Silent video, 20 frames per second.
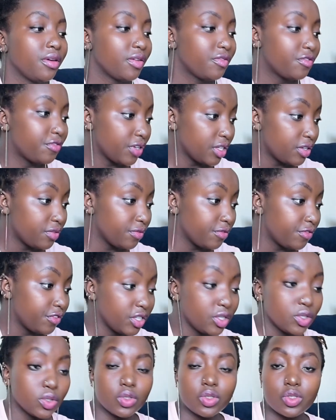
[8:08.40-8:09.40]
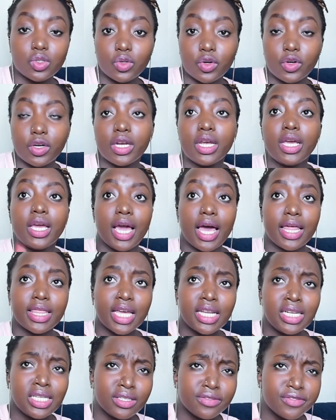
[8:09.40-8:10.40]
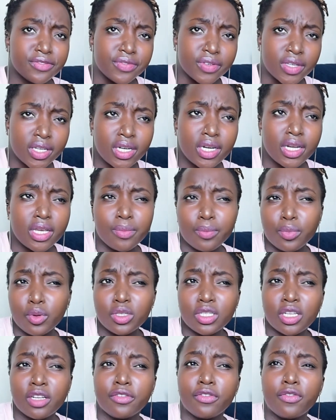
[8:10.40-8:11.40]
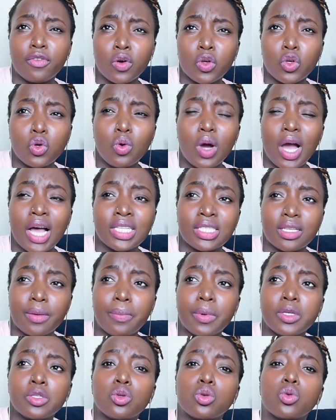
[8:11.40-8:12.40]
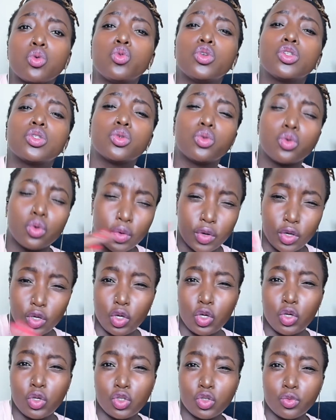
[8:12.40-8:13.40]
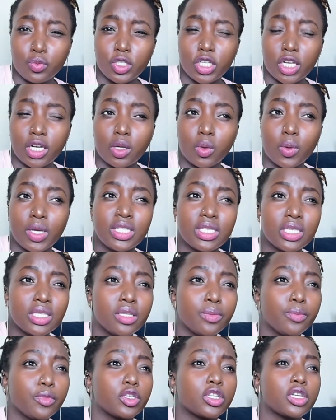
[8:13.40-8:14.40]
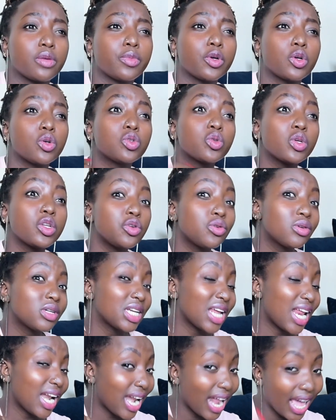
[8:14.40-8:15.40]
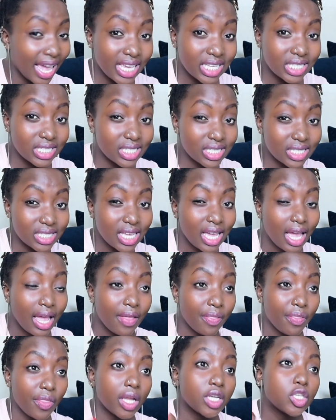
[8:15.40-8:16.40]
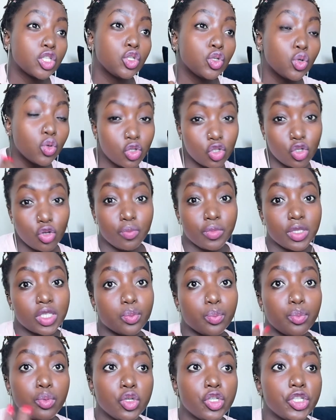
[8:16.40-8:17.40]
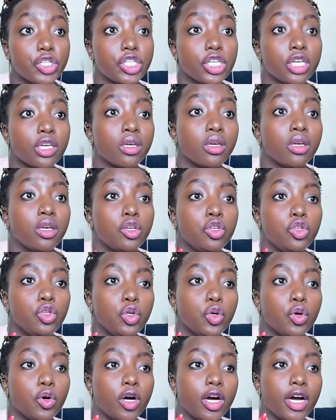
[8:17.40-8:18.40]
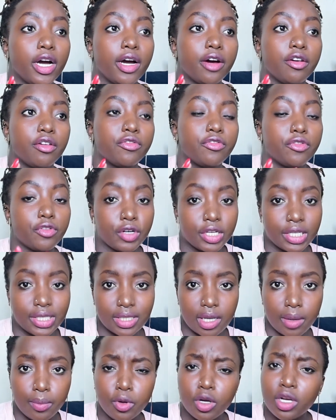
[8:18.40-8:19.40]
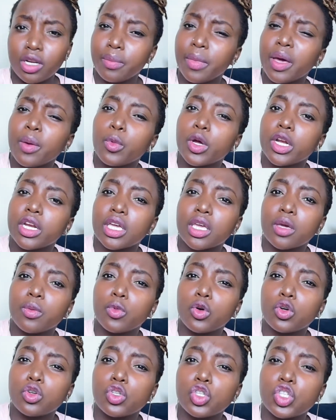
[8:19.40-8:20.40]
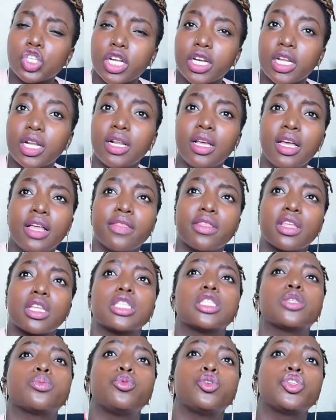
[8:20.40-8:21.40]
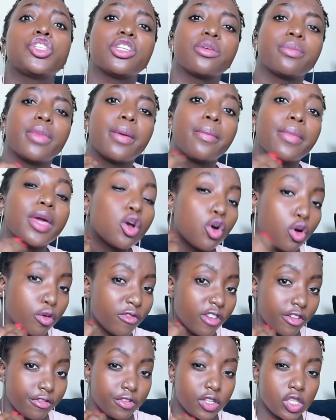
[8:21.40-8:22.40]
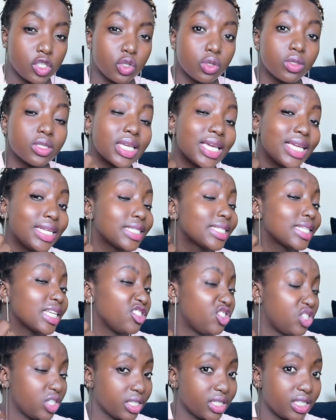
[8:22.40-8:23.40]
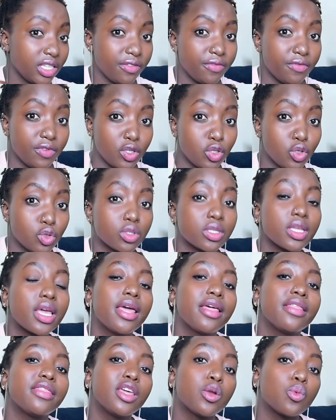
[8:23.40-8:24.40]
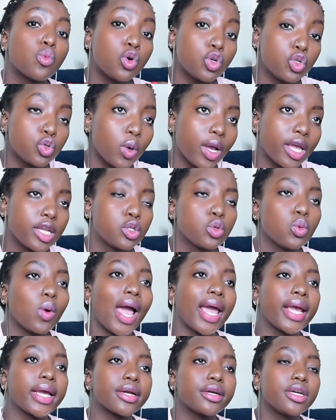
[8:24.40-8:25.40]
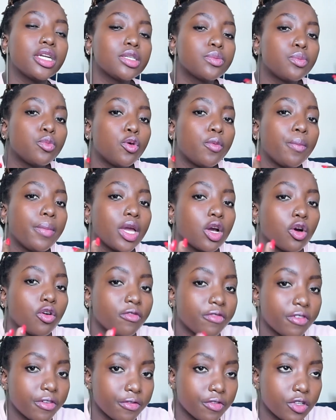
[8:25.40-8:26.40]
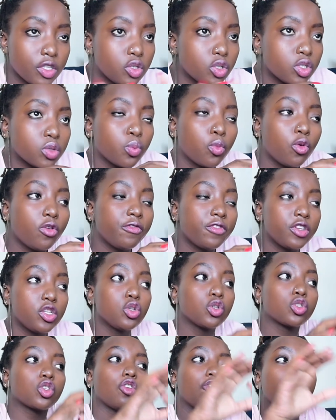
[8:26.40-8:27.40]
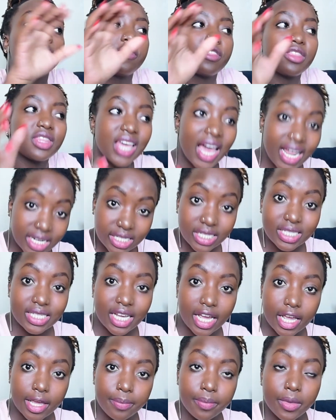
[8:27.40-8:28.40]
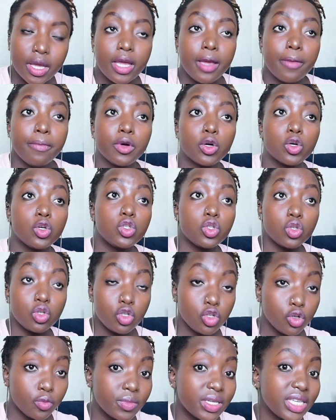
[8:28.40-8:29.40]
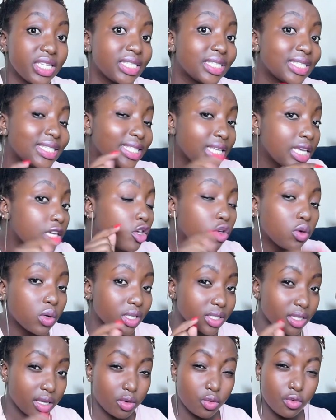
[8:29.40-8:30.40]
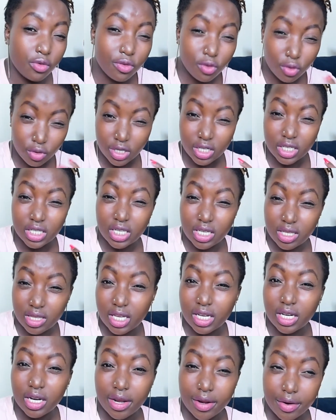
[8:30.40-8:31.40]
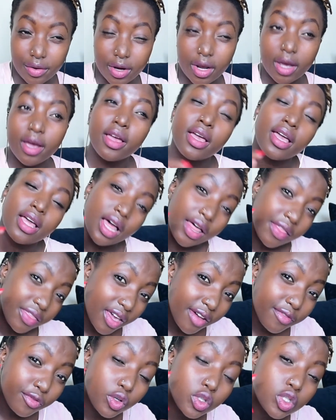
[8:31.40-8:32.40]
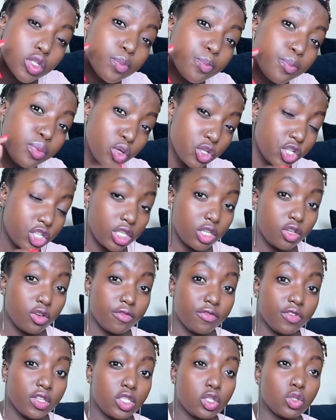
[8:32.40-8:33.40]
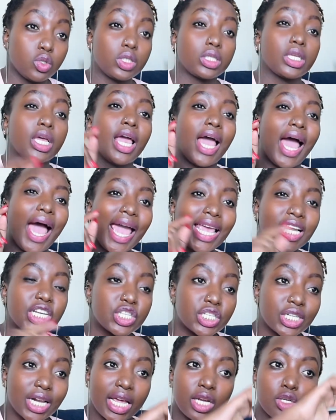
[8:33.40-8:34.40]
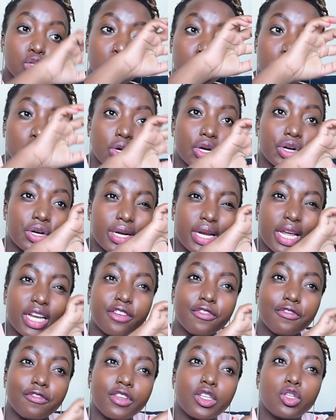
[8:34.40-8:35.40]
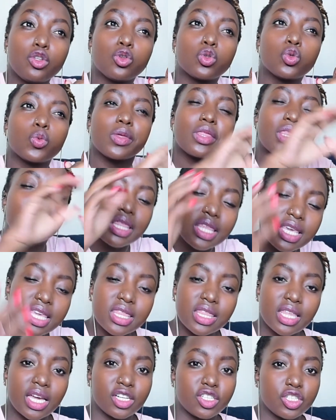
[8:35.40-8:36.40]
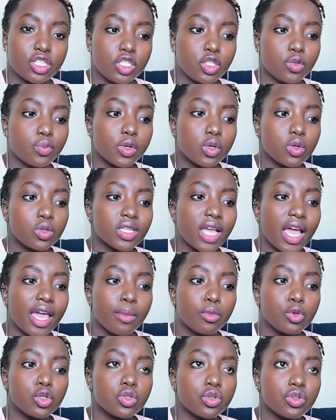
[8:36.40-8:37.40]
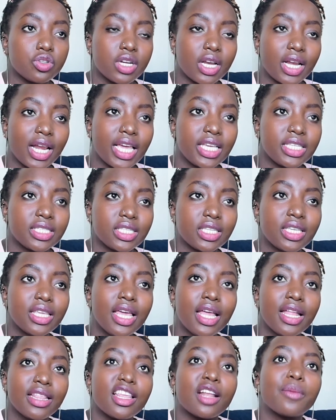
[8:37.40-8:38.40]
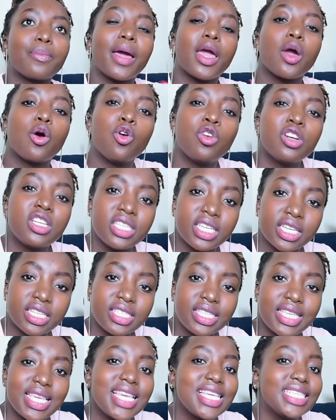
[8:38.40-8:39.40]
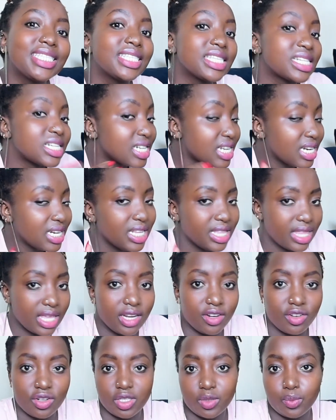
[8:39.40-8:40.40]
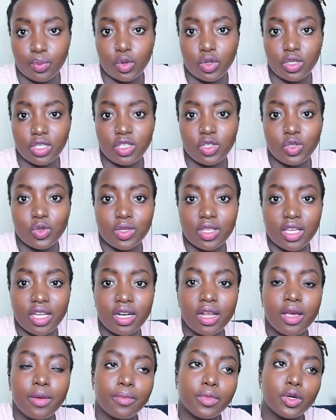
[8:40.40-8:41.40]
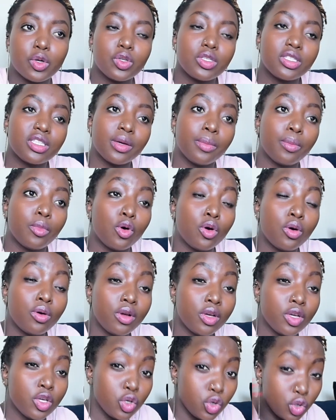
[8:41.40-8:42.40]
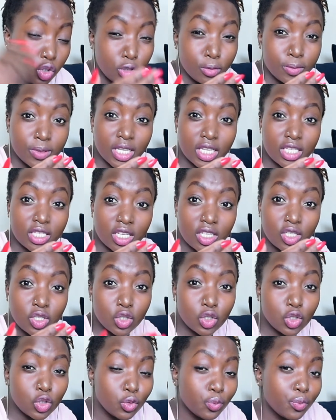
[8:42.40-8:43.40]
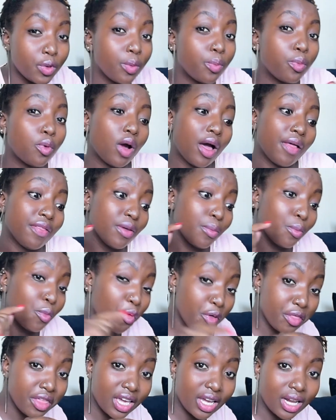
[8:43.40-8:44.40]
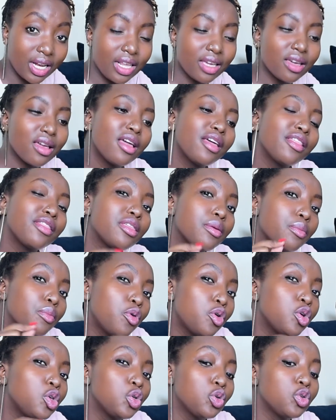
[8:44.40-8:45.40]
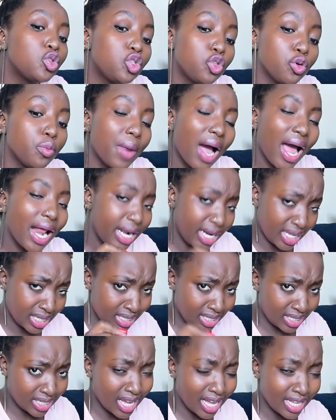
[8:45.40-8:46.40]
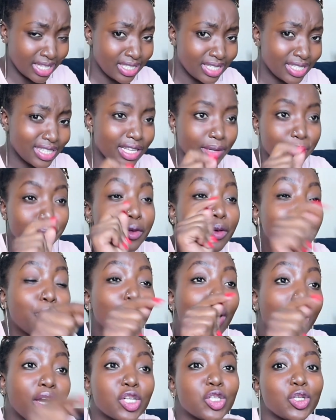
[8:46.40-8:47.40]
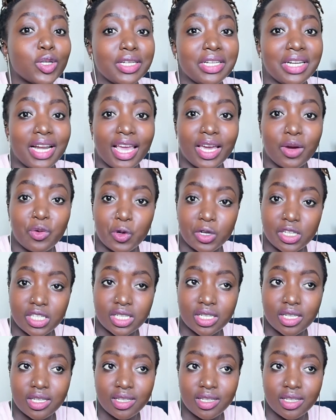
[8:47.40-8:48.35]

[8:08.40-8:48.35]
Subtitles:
videos, and that is very important for you as a person who is growing your YouTube channel. Why is this important? Because when you realize that YouTube is pushing your, for example, in my Mwende Kimondo channel, that it's pushing my makeover videos in suggested videos, then what do? I create more makeover videos, more videos of that type, because YouTube is seeing you as an authority in that area, and therefore it's pushing your videos. I try to create videos within that range because I am also realizing that my audience is really then responding to that, because the more YouTube suggests to people and the more they click, the more YouTube understands that people actually like what